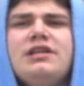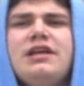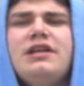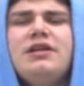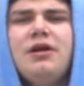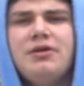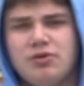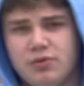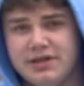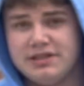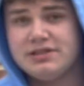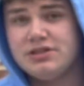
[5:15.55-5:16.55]
and
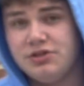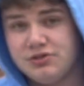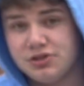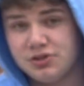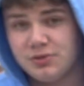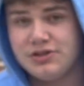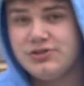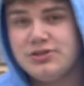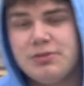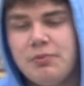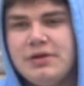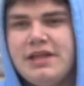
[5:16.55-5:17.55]
used the tweezers to
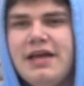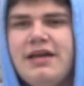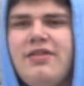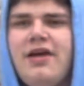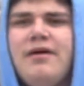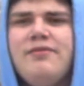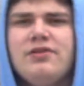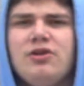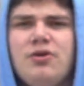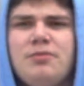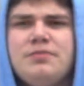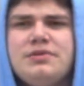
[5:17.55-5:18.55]
put that into the
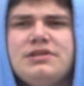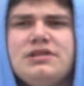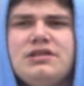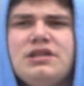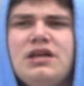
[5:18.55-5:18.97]
envelopes.